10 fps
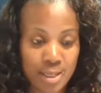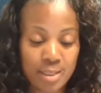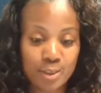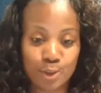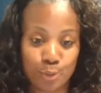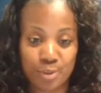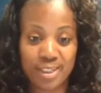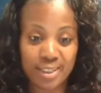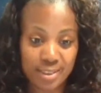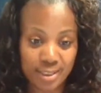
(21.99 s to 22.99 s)
So
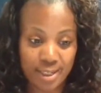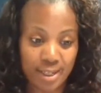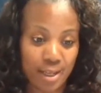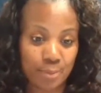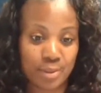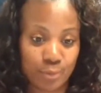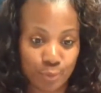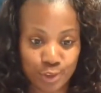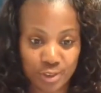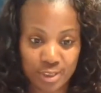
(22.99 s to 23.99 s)
yesterday, I
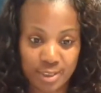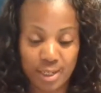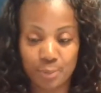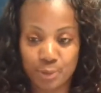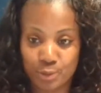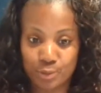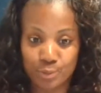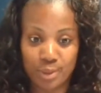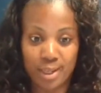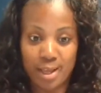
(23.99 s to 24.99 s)
originally said I was gonna do
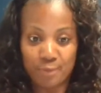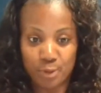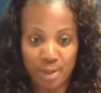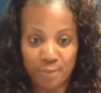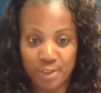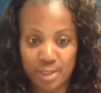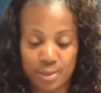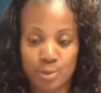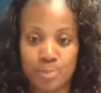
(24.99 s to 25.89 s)
the live on my video,